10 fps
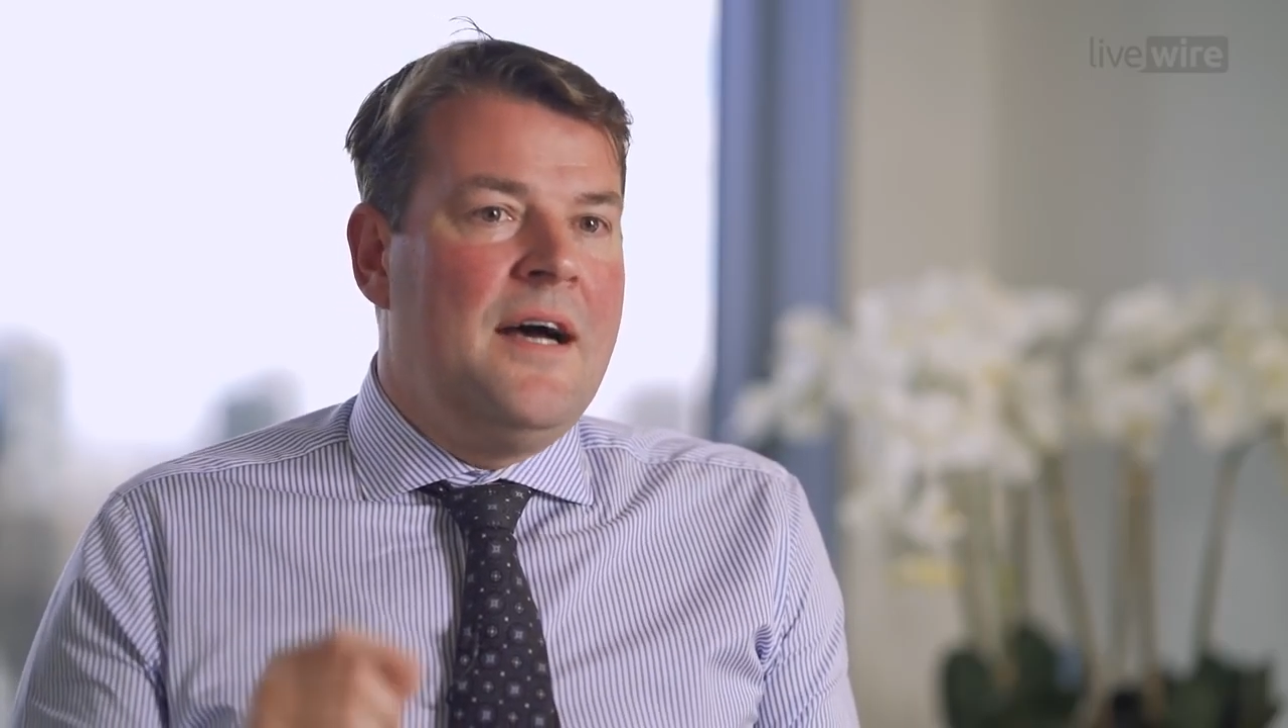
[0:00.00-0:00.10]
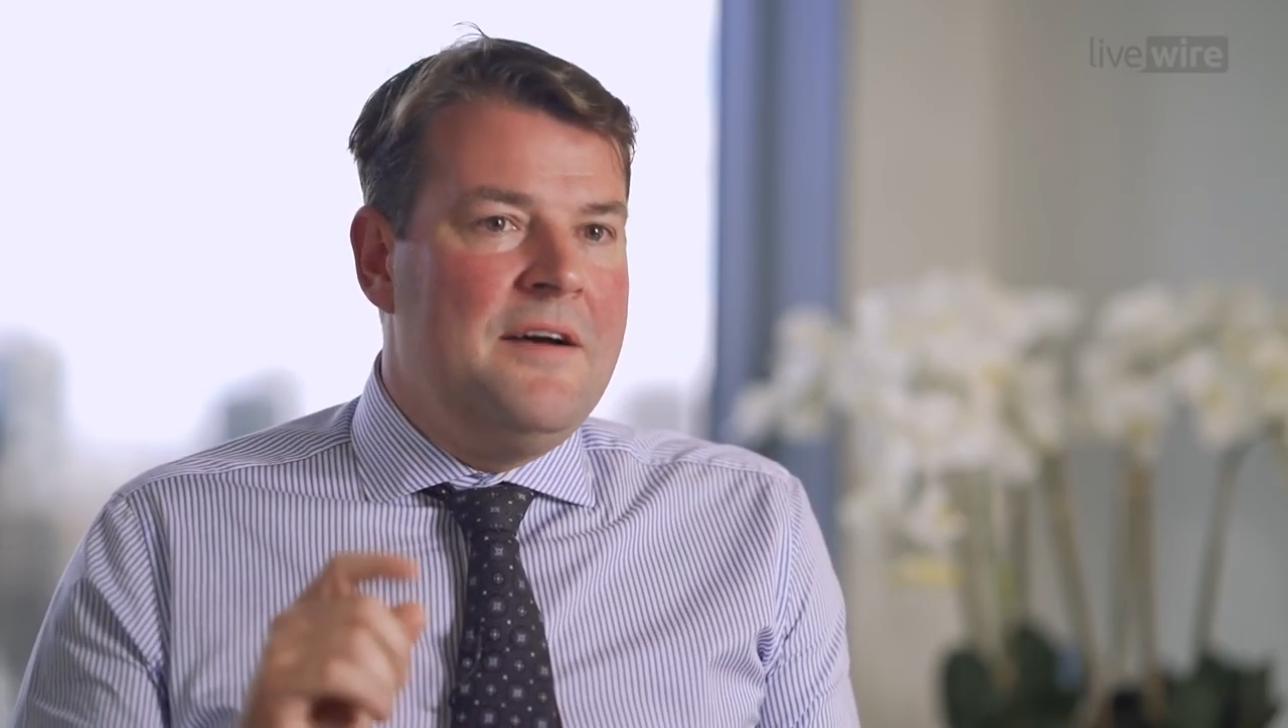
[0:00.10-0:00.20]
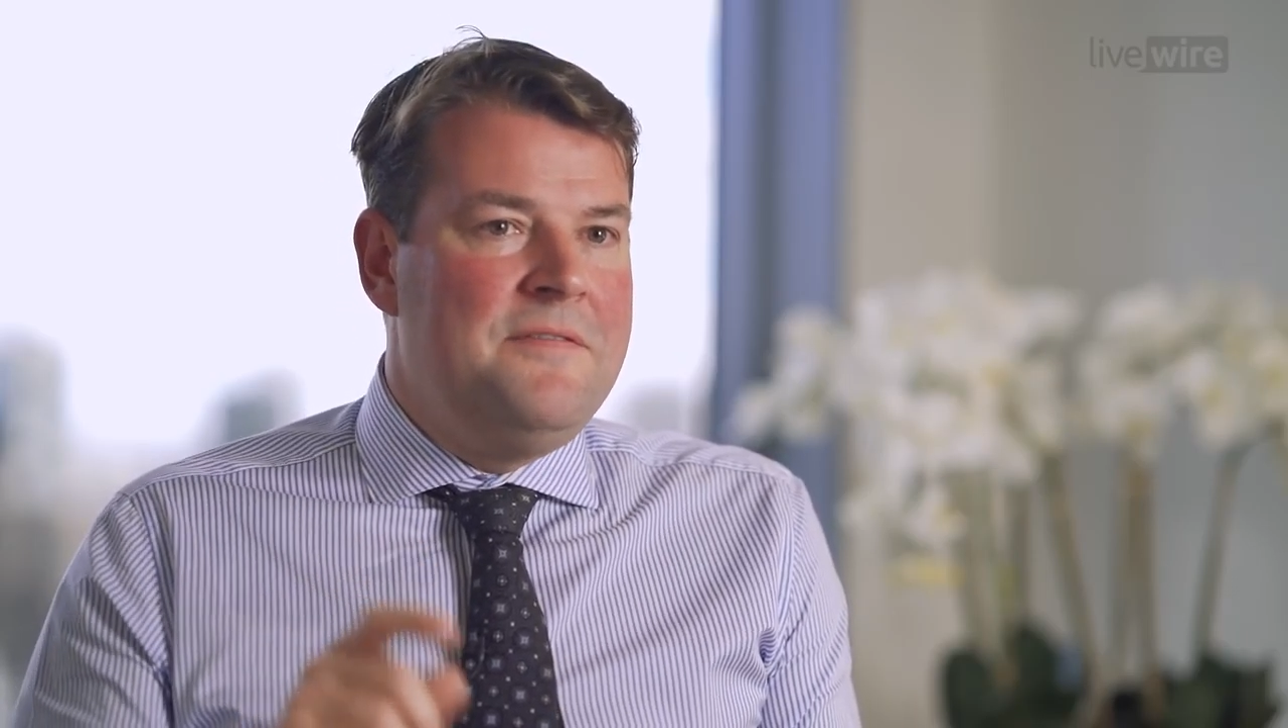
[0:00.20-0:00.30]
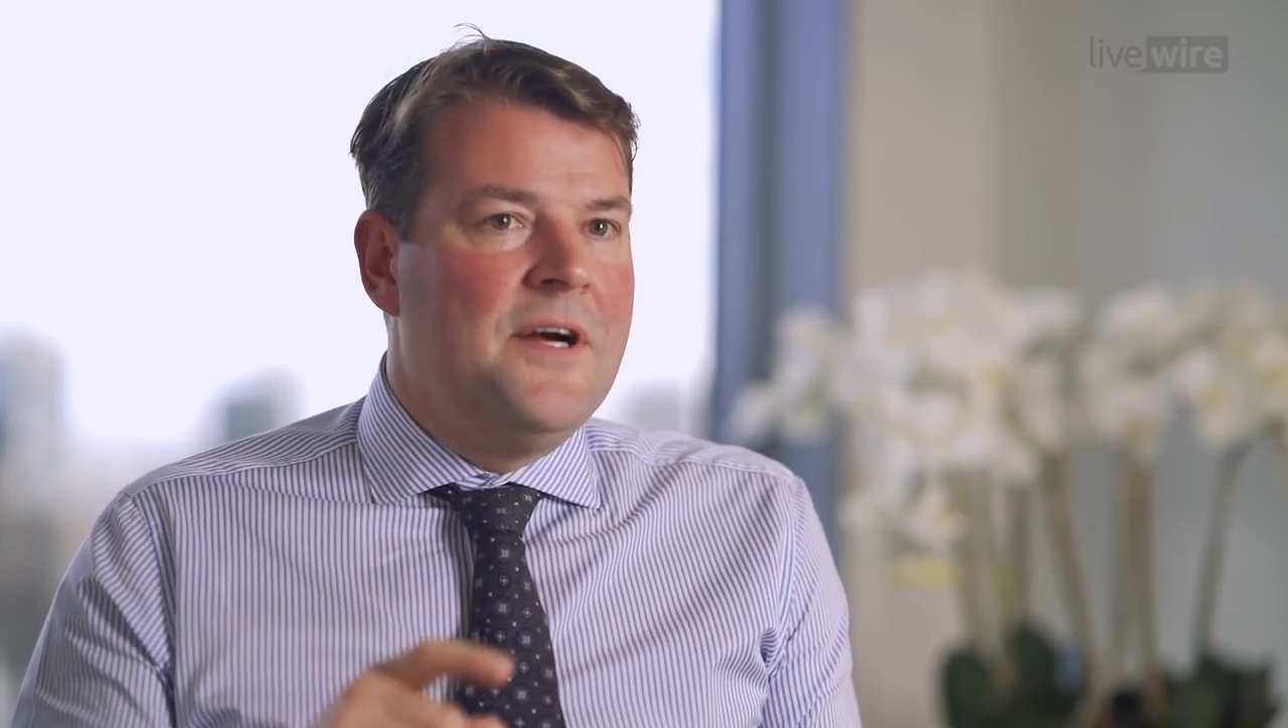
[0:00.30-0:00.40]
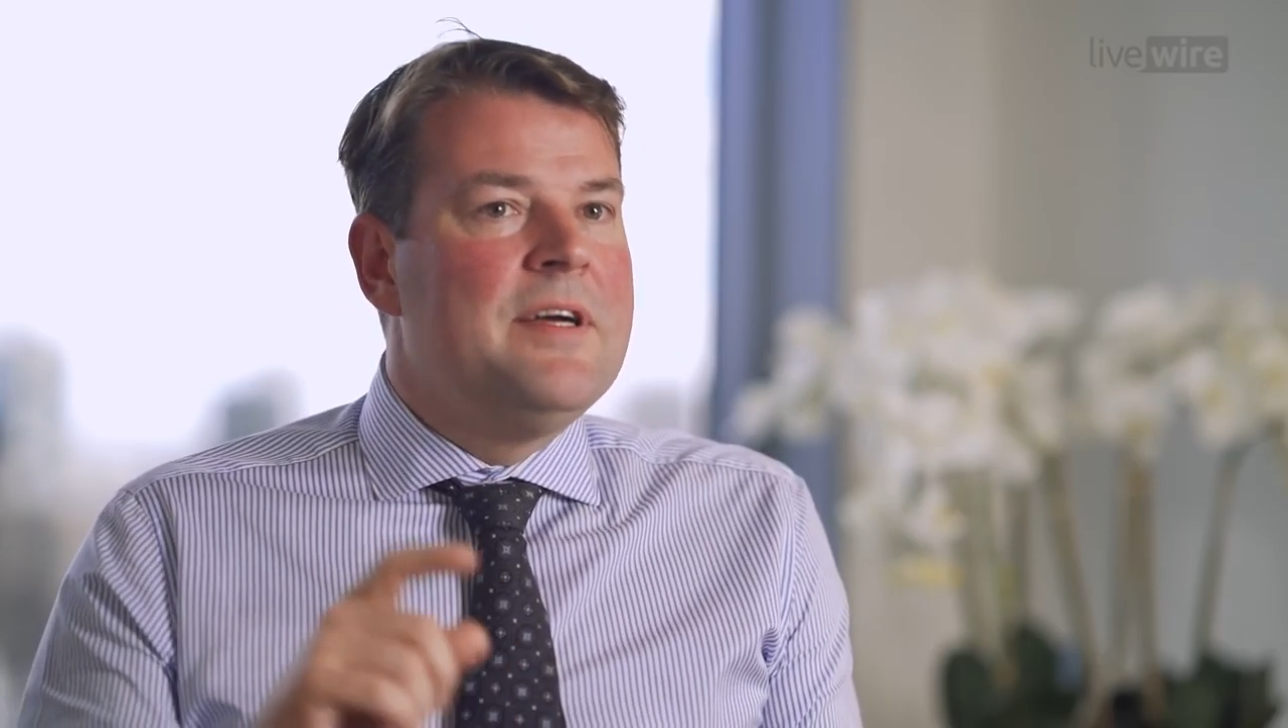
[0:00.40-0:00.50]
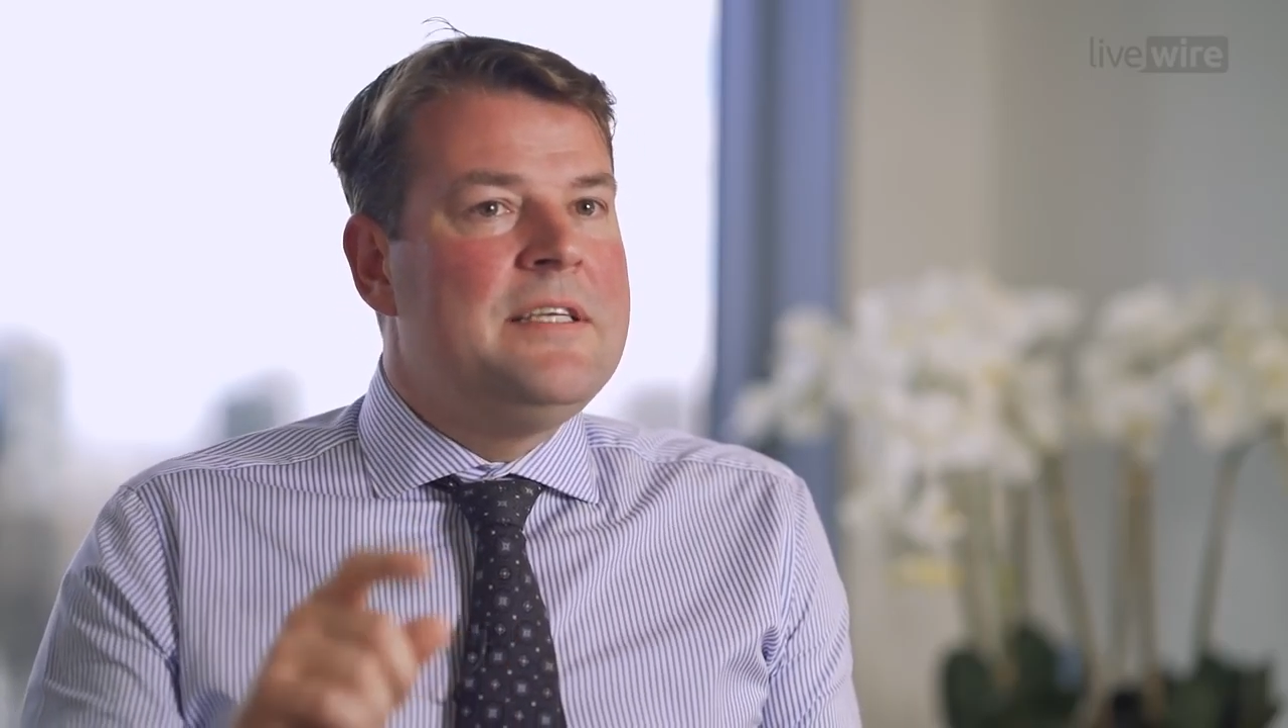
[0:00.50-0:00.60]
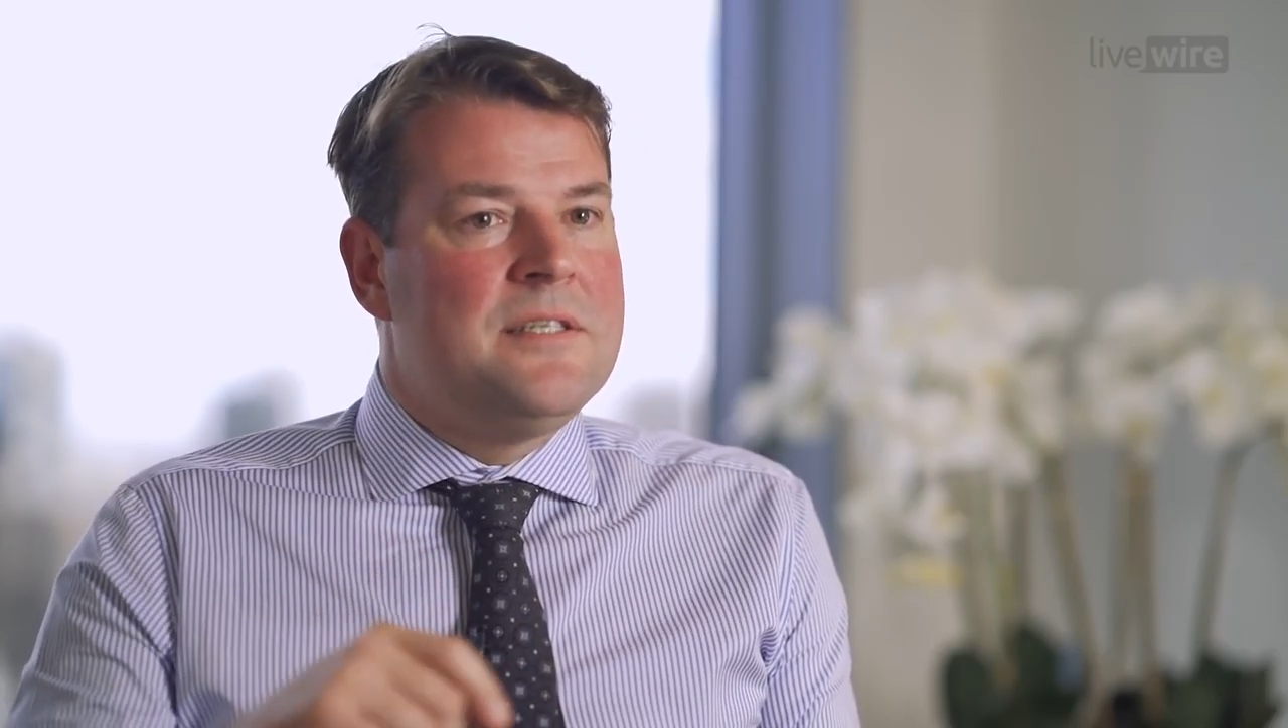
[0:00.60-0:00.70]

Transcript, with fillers: a very